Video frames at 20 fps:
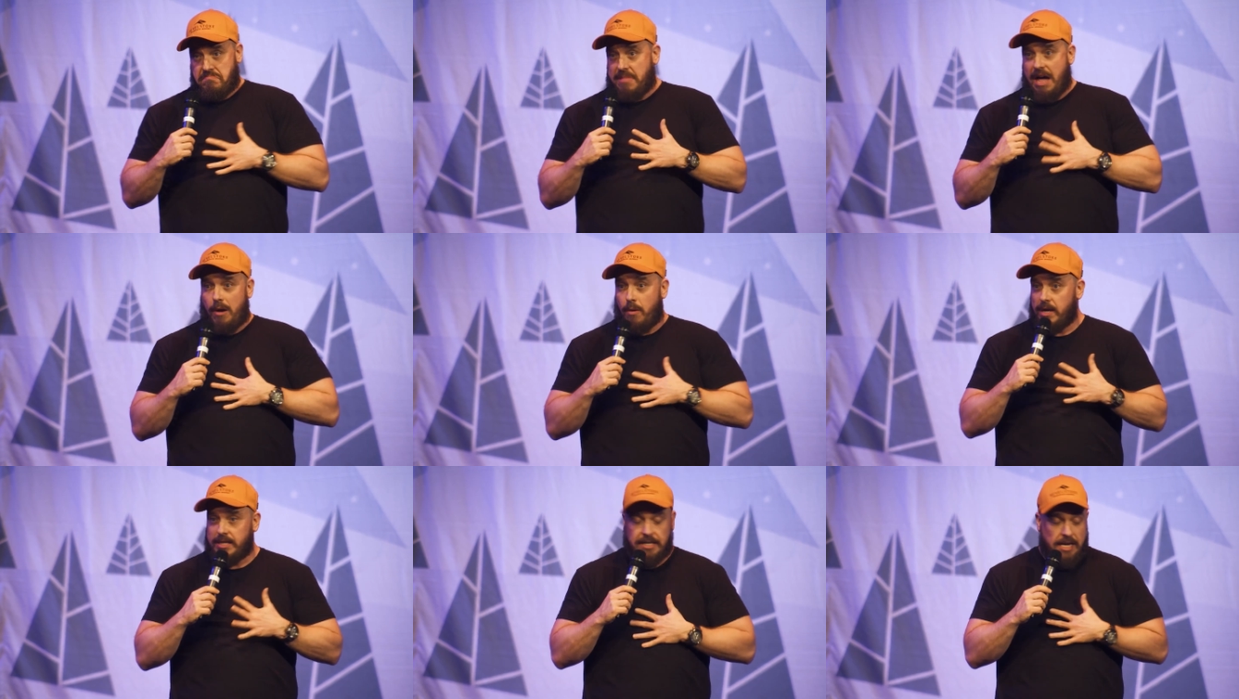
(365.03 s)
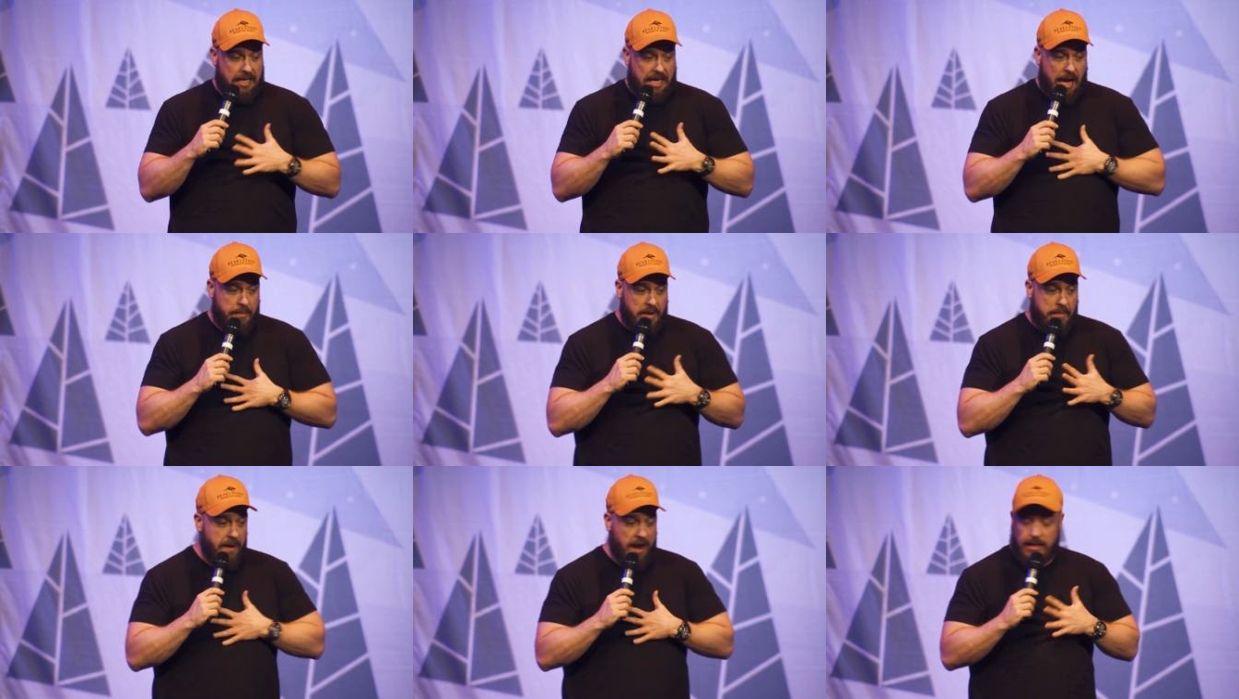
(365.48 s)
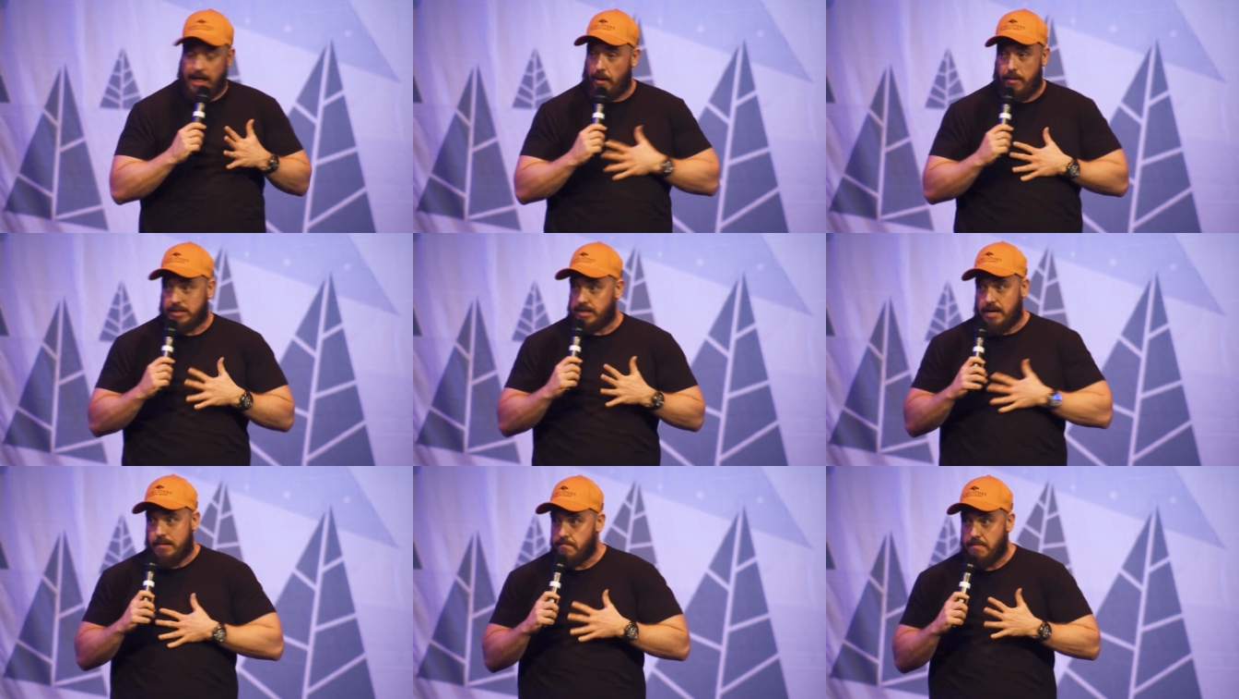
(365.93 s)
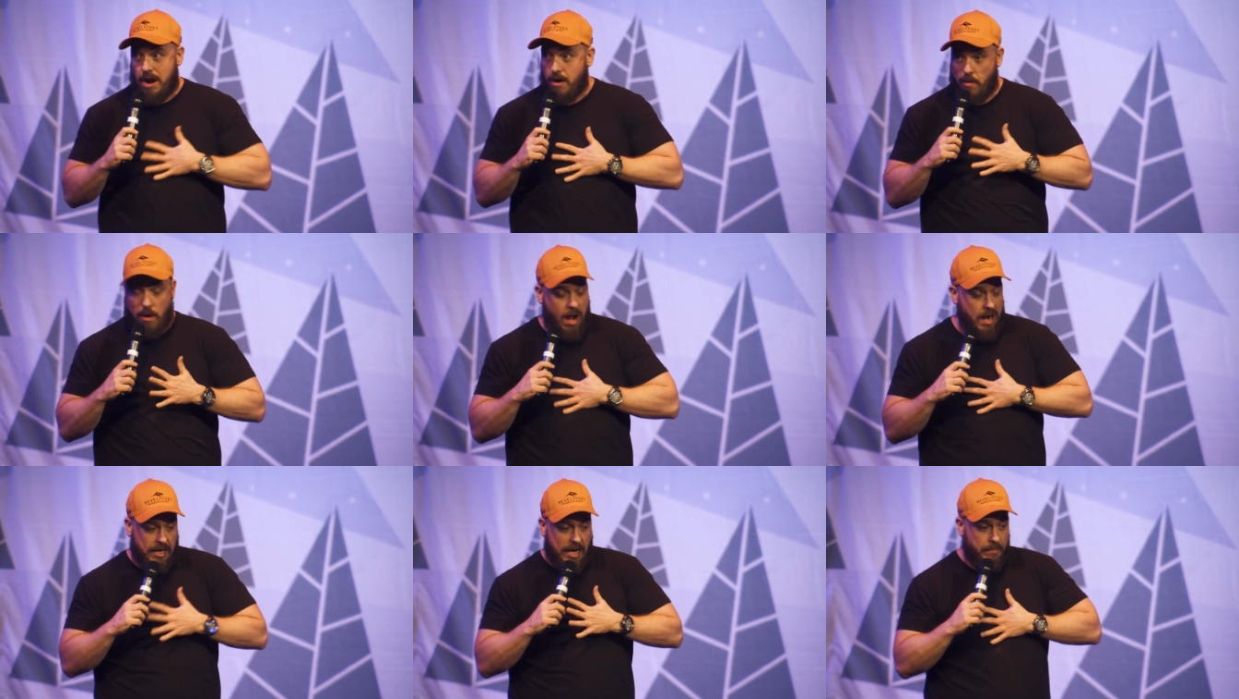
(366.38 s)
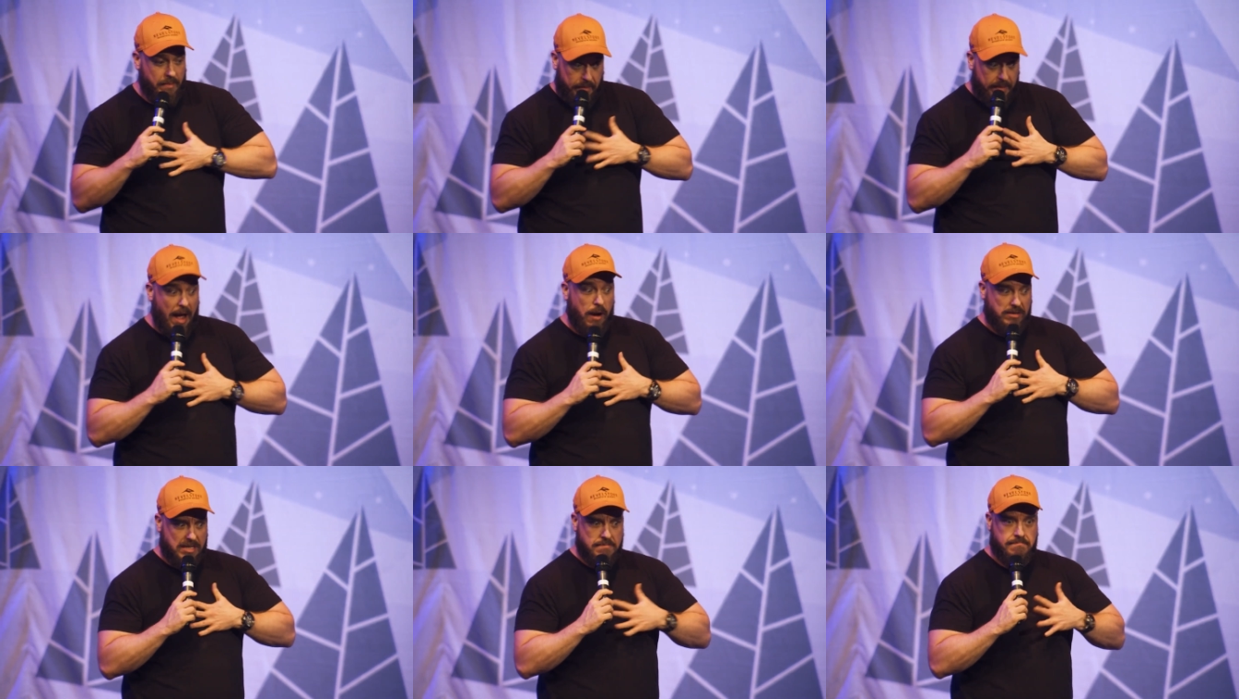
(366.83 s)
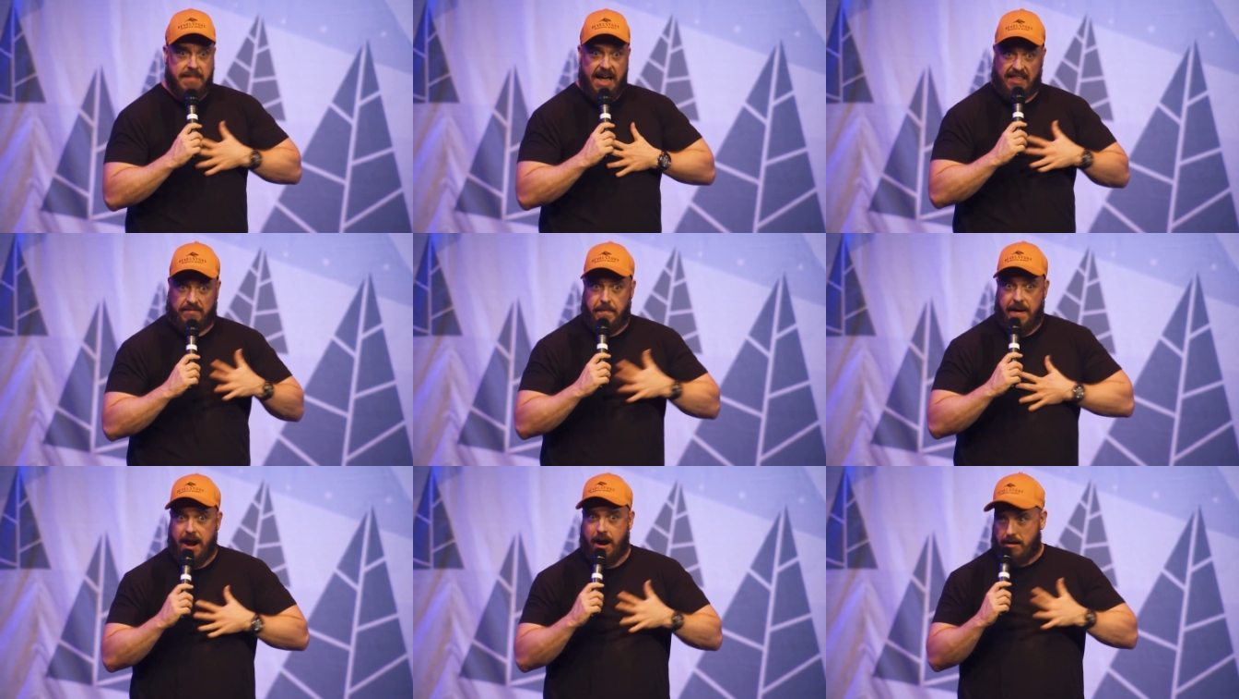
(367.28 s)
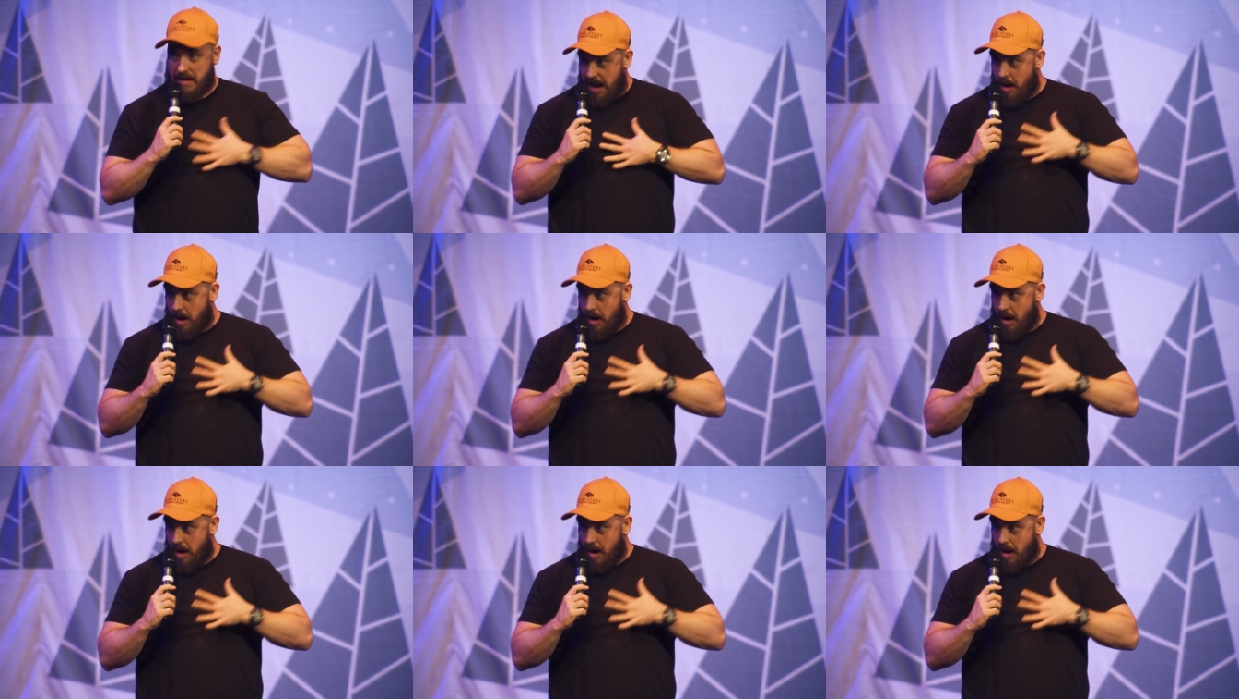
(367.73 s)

That wasn't a gummy bear. That wasn't a marijuana gummy bear. That was a meth bear.